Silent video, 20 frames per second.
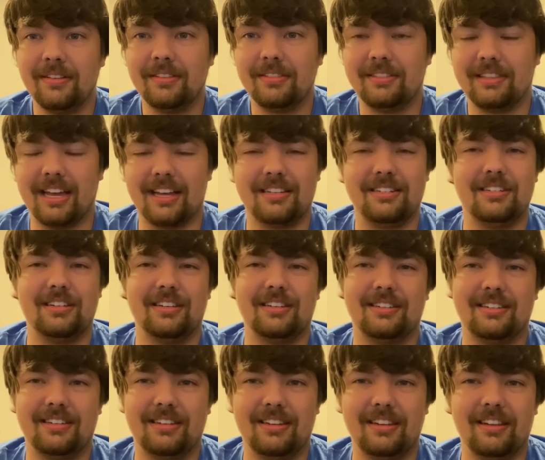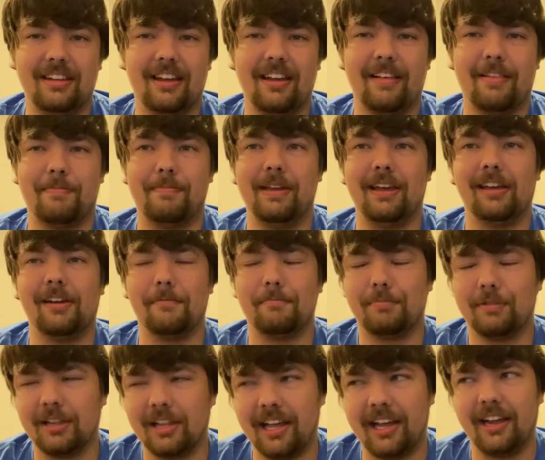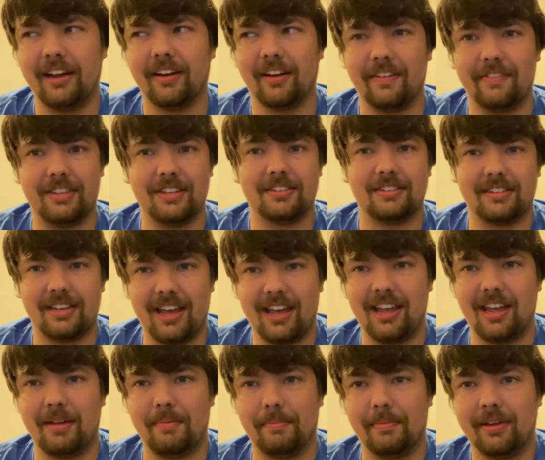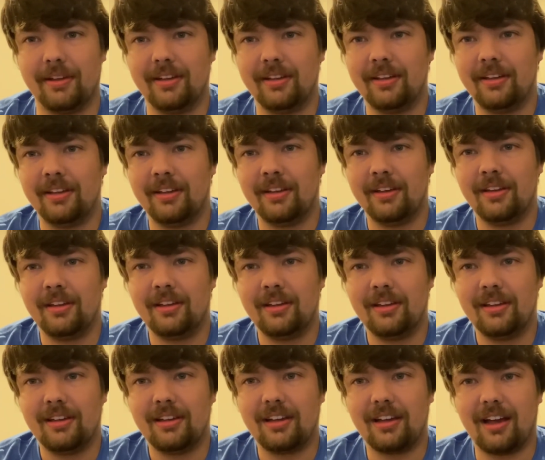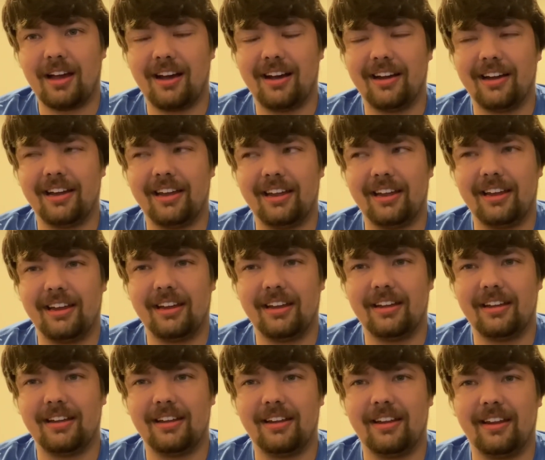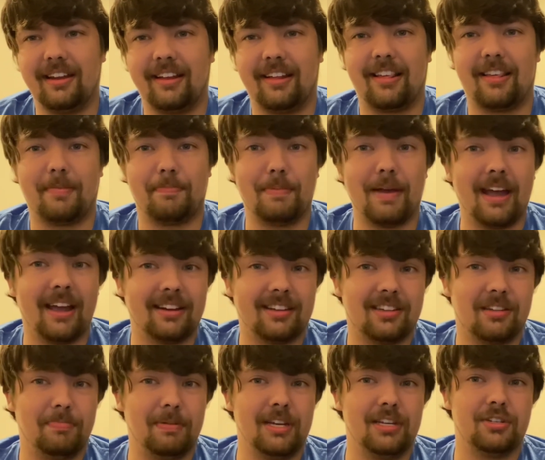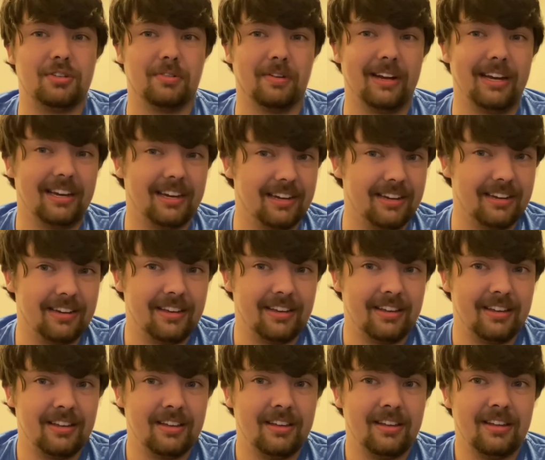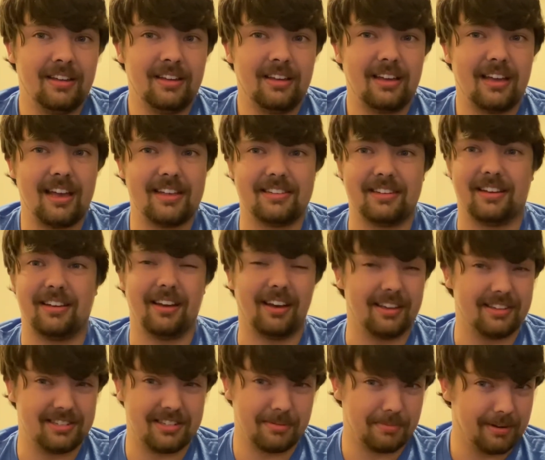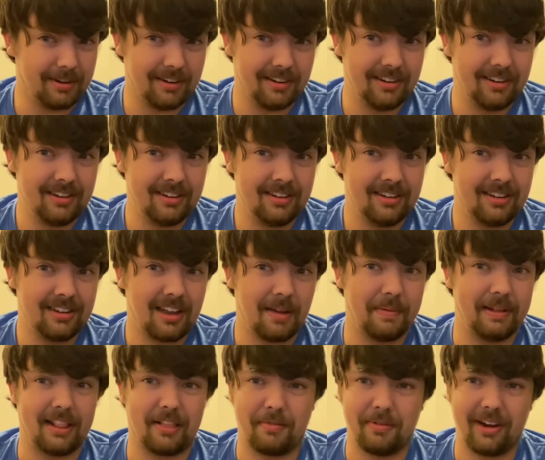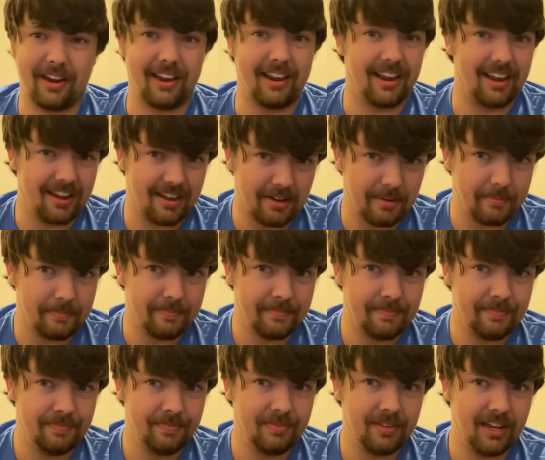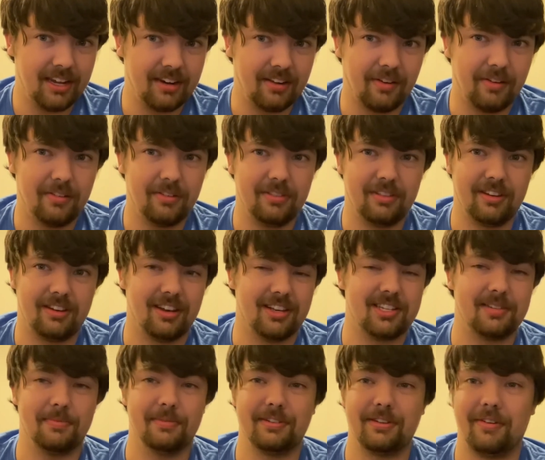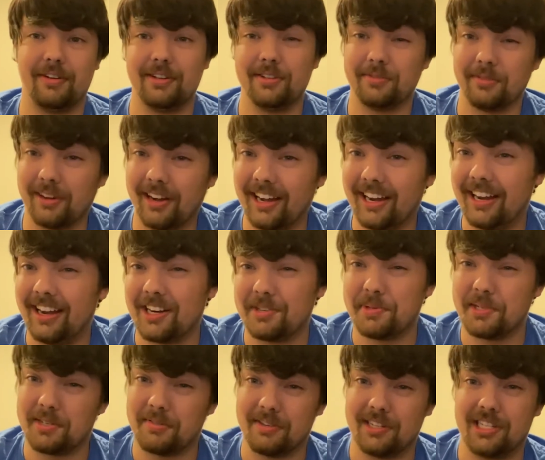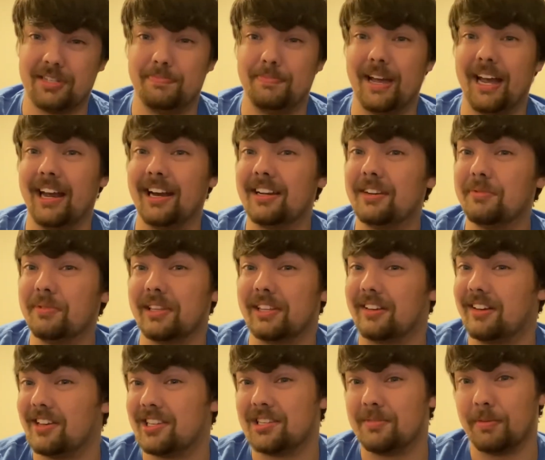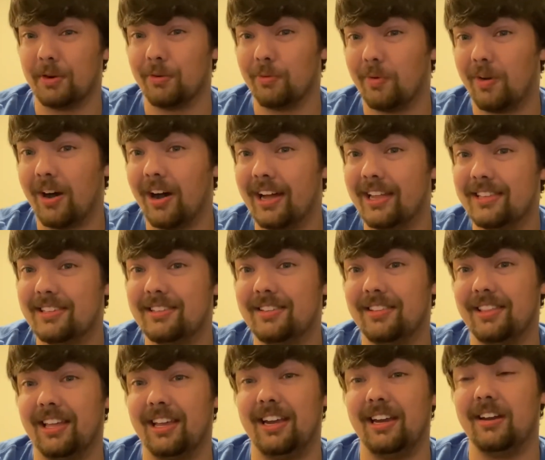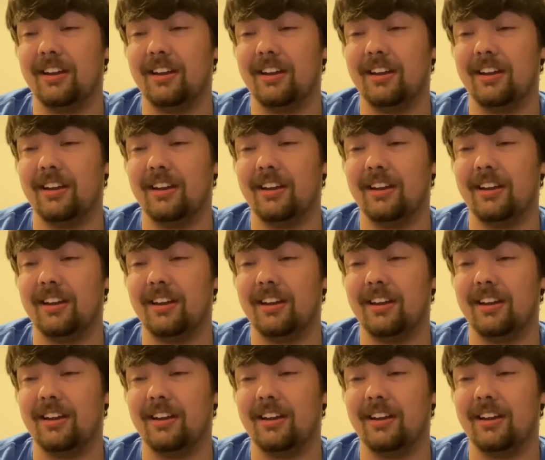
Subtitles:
That's just, as being a player of this game, I expect to be treated as a customer. I mean, it's what I am. The customer's always right. You're supposed to respect what the customer wants so that,